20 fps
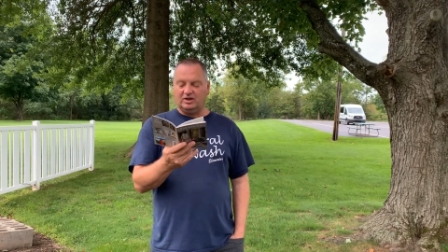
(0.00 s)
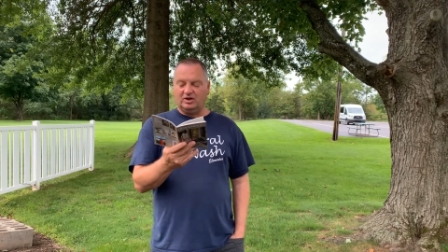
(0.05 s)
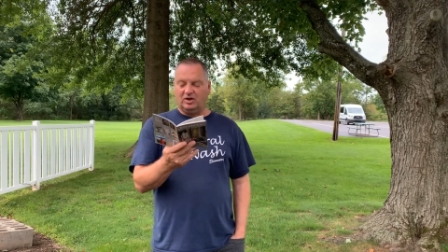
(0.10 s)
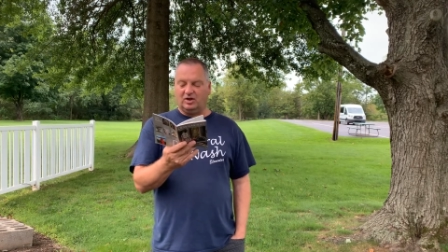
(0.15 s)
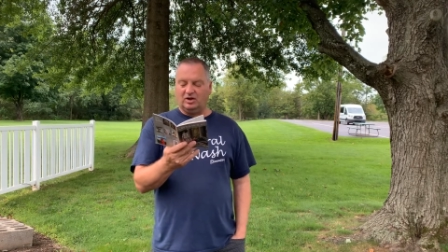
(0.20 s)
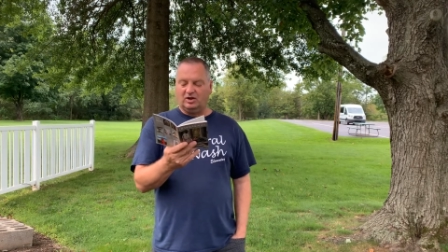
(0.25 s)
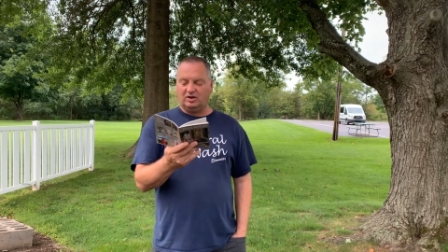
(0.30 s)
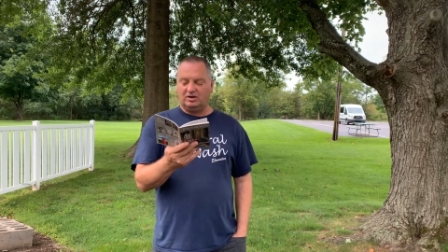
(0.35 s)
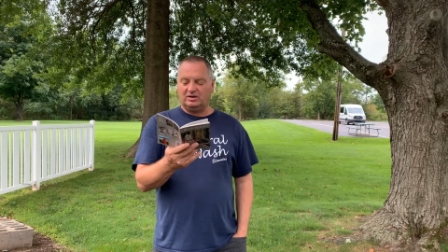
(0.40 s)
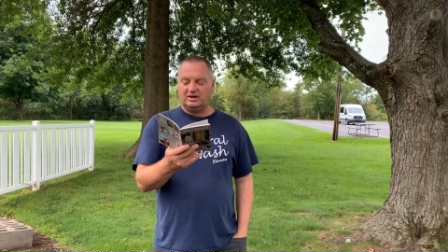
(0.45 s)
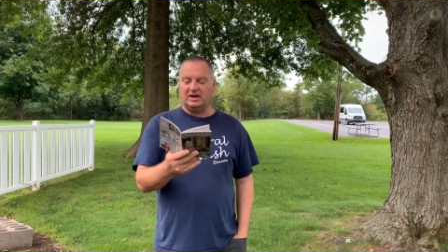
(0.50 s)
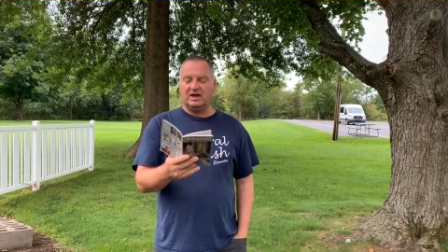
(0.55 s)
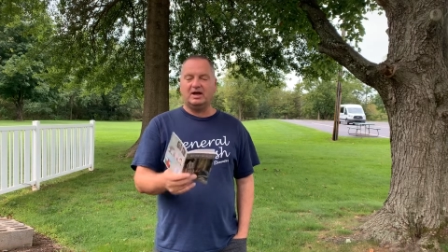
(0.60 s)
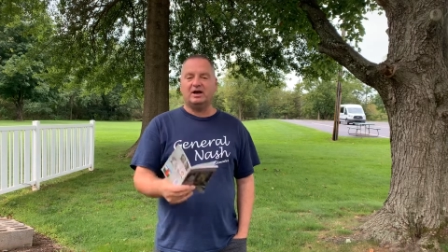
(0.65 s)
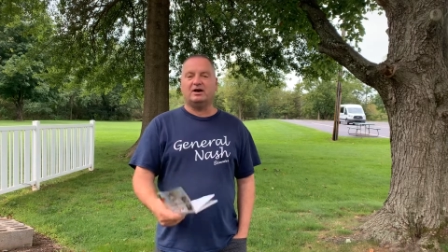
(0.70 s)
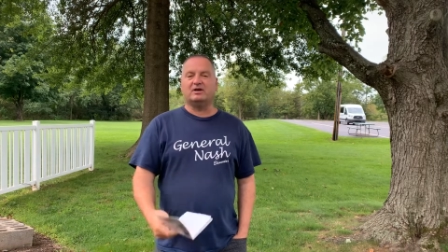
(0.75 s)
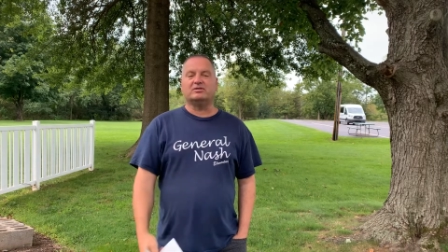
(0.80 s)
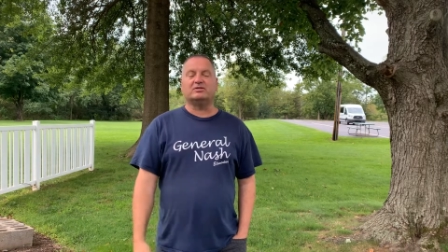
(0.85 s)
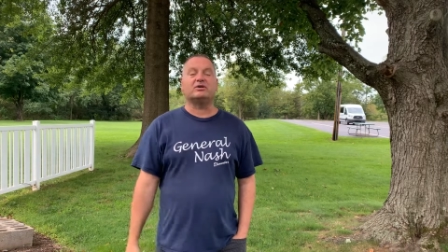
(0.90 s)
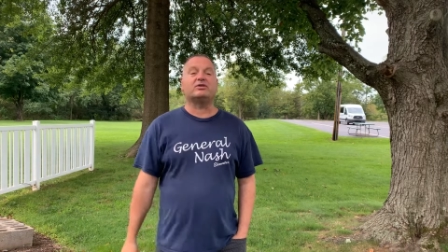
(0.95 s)
Hull
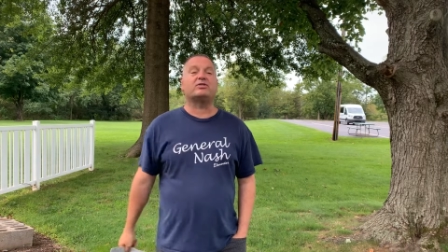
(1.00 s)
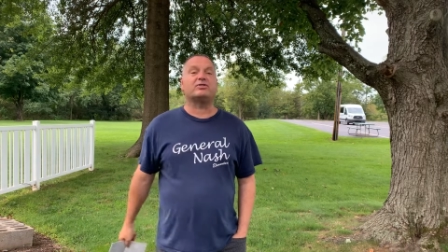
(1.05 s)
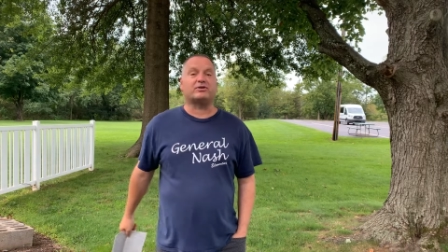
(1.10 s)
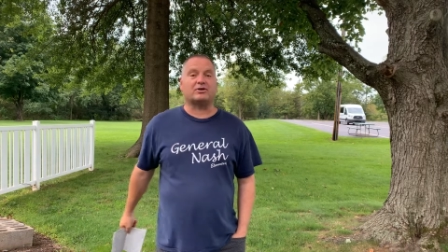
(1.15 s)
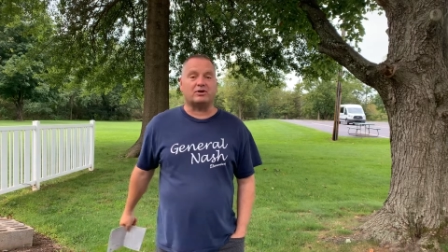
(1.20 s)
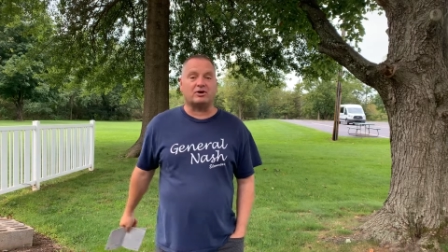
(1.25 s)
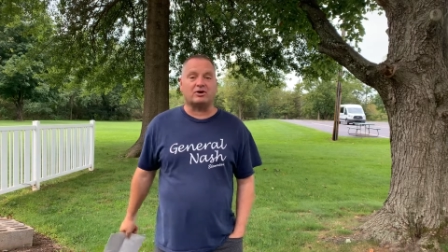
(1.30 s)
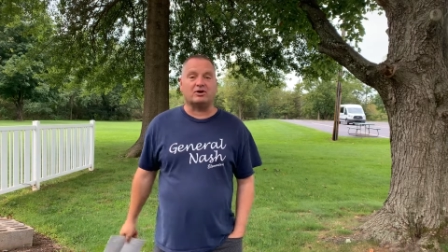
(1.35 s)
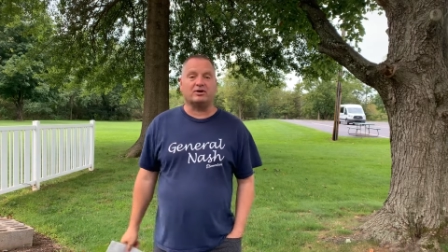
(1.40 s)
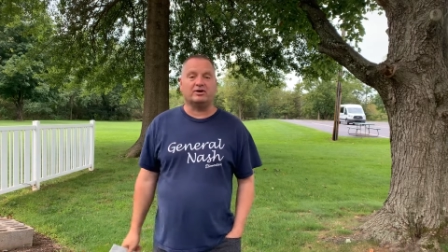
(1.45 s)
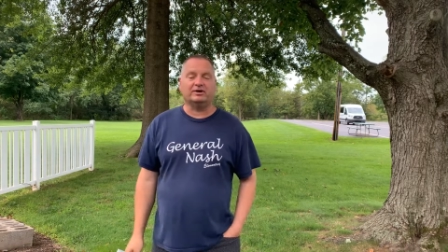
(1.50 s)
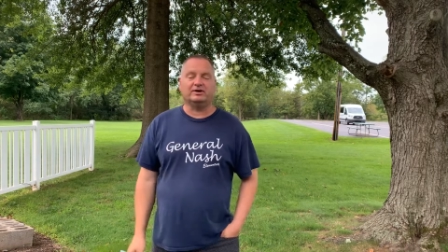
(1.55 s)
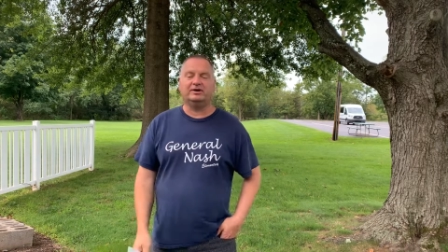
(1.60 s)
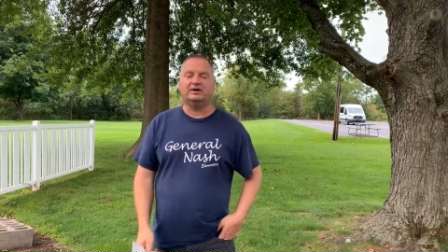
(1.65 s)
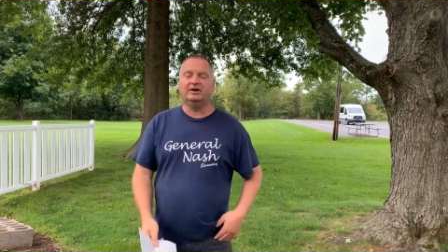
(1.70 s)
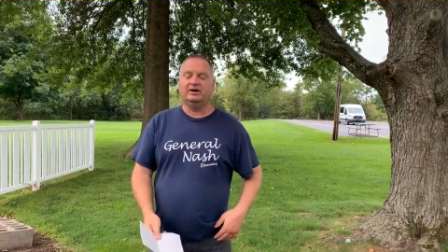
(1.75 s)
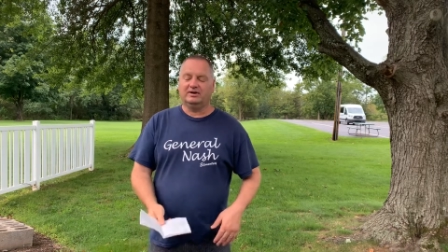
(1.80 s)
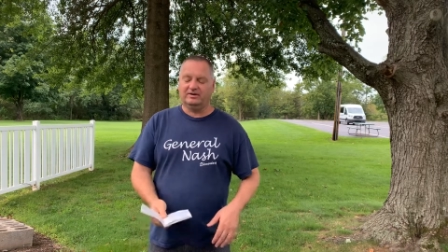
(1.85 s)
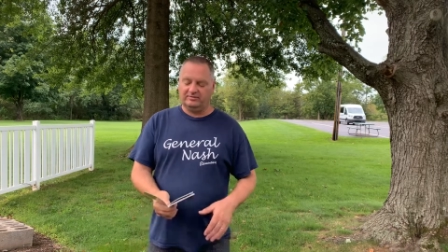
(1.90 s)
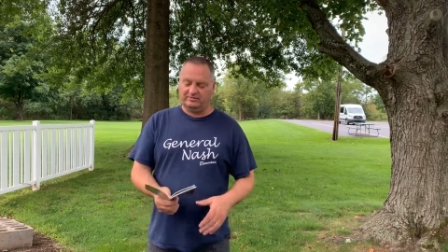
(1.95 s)
III
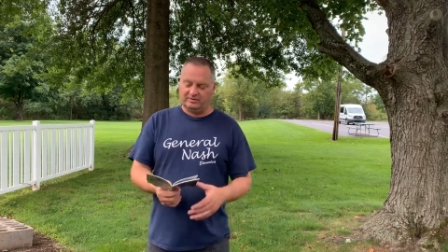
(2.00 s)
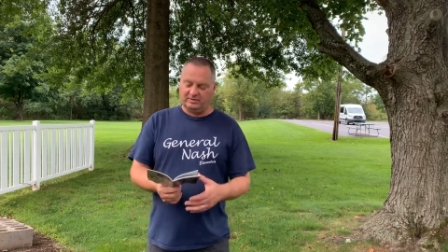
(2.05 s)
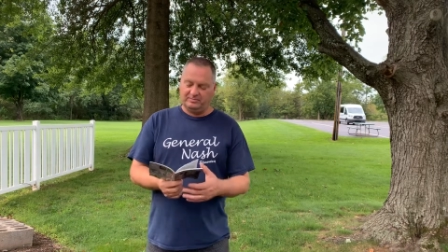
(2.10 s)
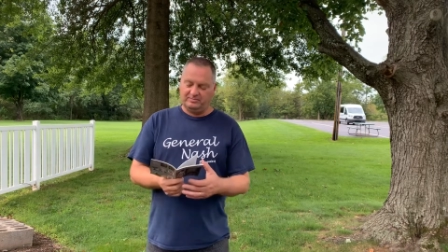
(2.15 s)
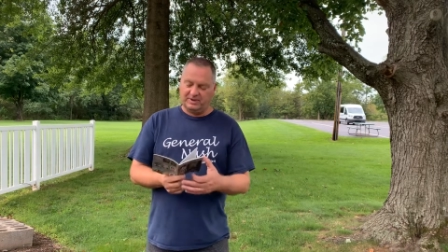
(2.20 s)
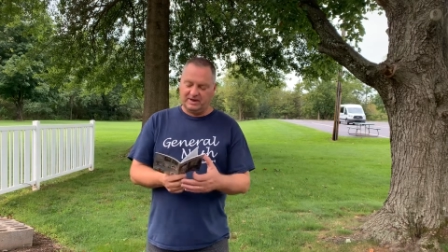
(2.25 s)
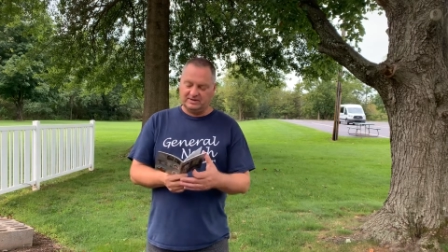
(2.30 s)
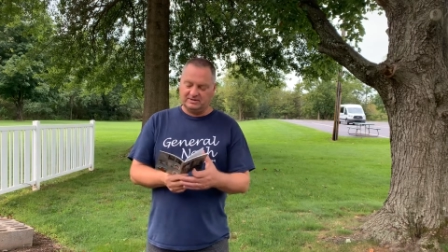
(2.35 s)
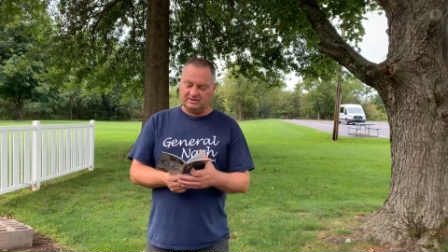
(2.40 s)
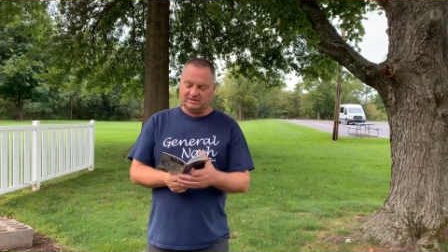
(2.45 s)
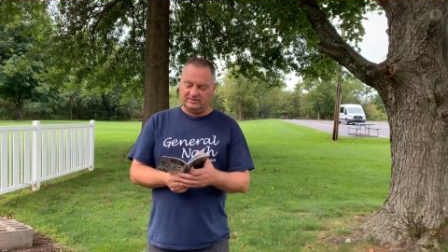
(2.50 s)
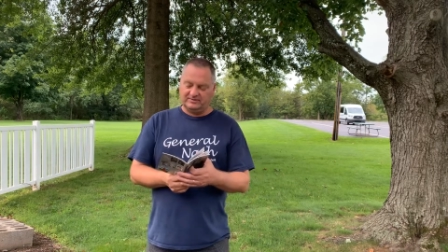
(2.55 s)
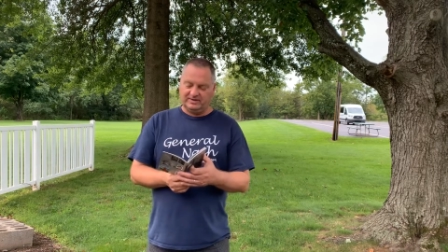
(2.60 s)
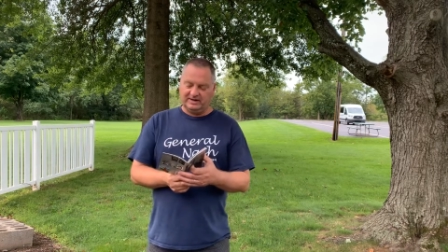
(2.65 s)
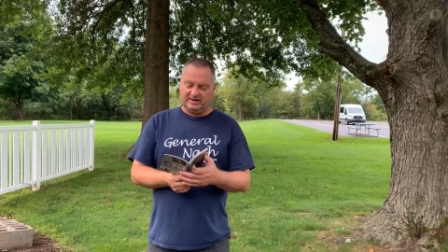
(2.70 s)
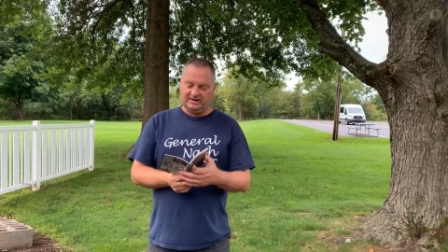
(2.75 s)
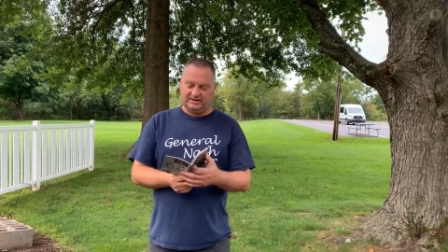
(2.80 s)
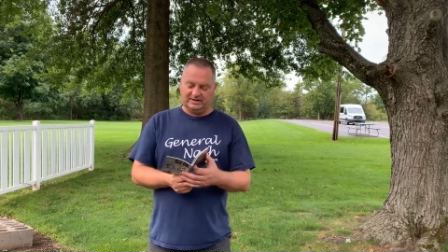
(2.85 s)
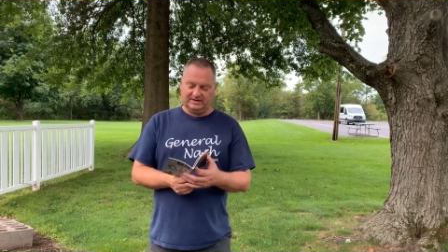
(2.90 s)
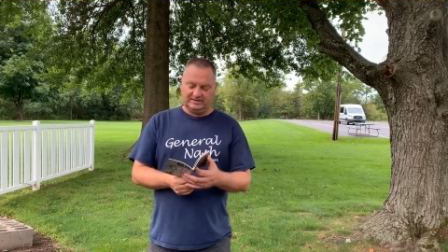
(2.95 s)
from
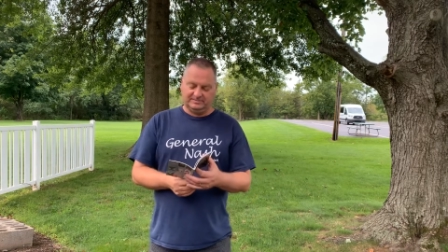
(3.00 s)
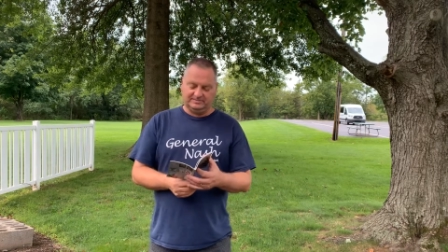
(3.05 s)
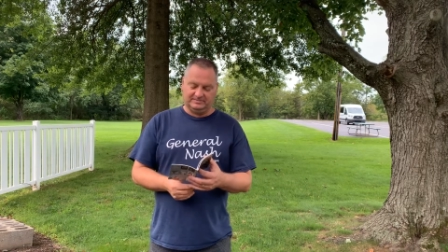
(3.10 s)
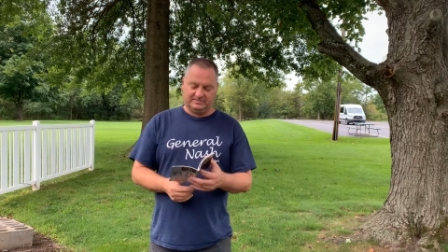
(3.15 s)
Pennsylvania.